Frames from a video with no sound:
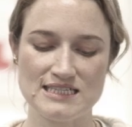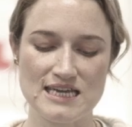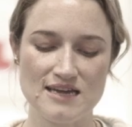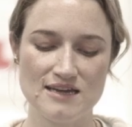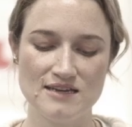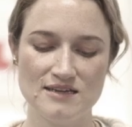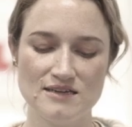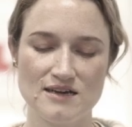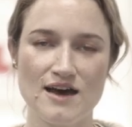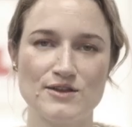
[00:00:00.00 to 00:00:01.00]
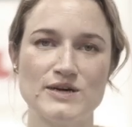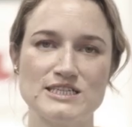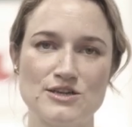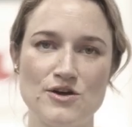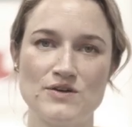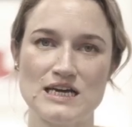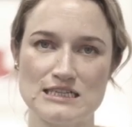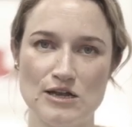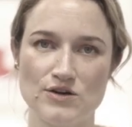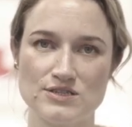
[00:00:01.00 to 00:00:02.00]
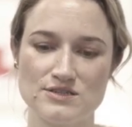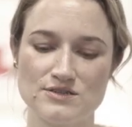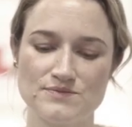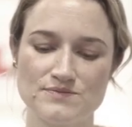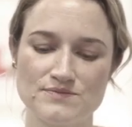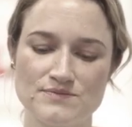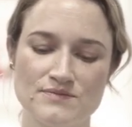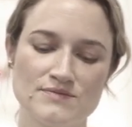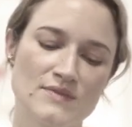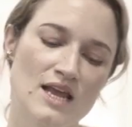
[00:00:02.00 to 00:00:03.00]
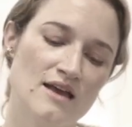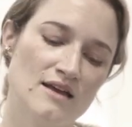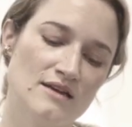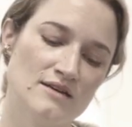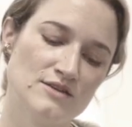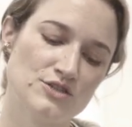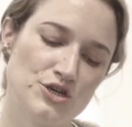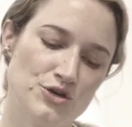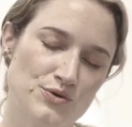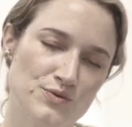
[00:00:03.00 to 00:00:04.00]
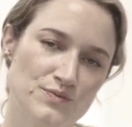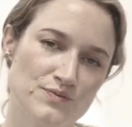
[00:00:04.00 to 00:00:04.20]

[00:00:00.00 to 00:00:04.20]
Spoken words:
Dizzy, otherwise known as Lost. 2.